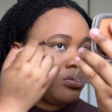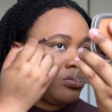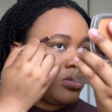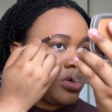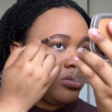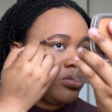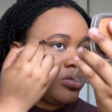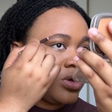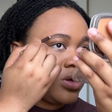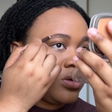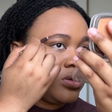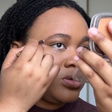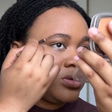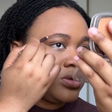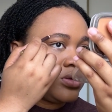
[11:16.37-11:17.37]
my
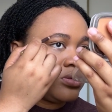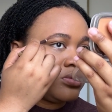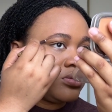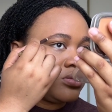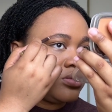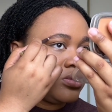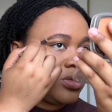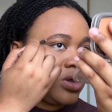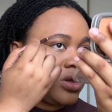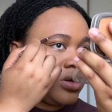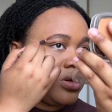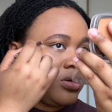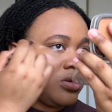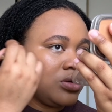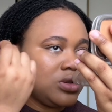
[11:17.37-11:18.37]
brows are a
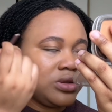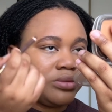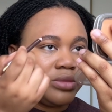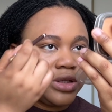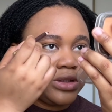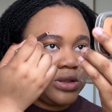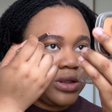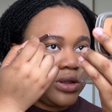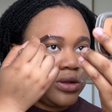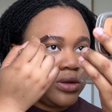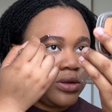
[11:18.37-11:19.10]
lot better.